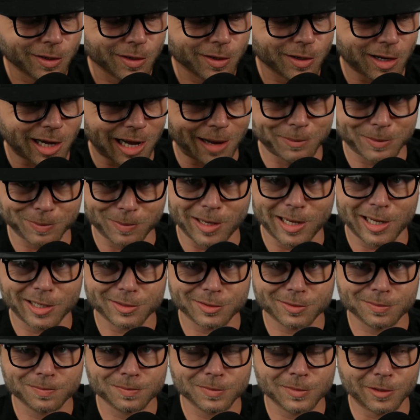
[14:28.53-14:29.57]

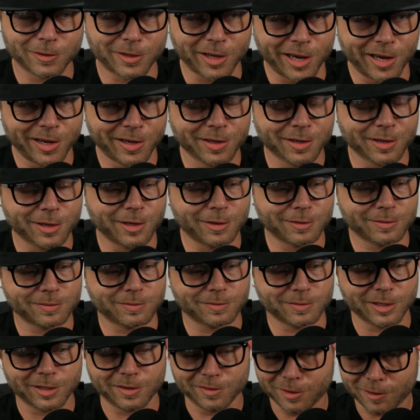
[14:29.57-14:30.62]
optimize. Okay, and
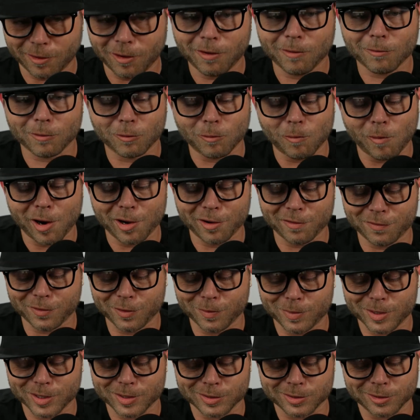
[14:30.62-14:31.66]
there are quite a few
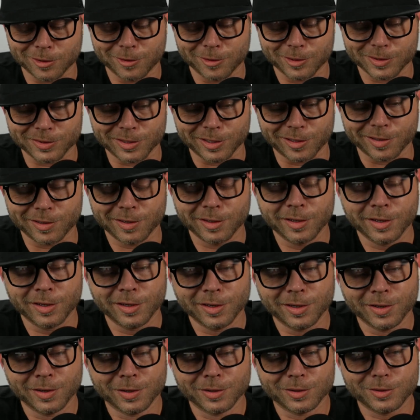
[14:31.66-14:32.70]
business owners that
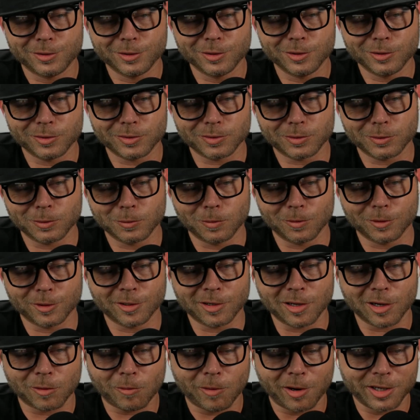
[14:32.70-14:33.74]
do use the tool. They're
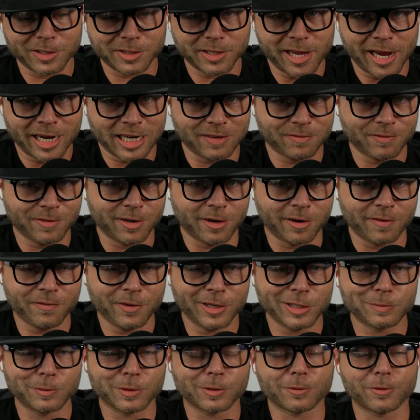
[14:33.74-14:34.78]
not quite as active in our
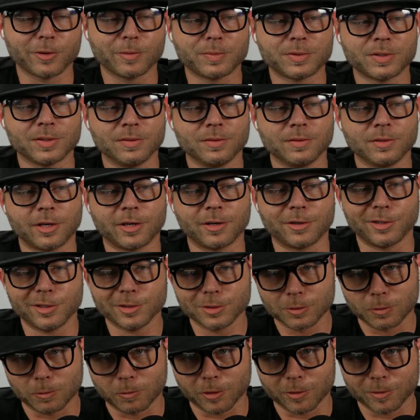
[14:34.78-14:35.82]
Facebook groups and our
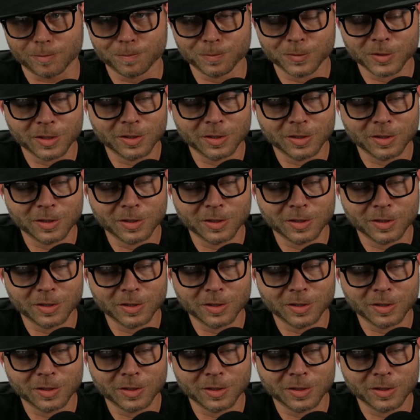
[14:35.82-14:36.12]
Discord.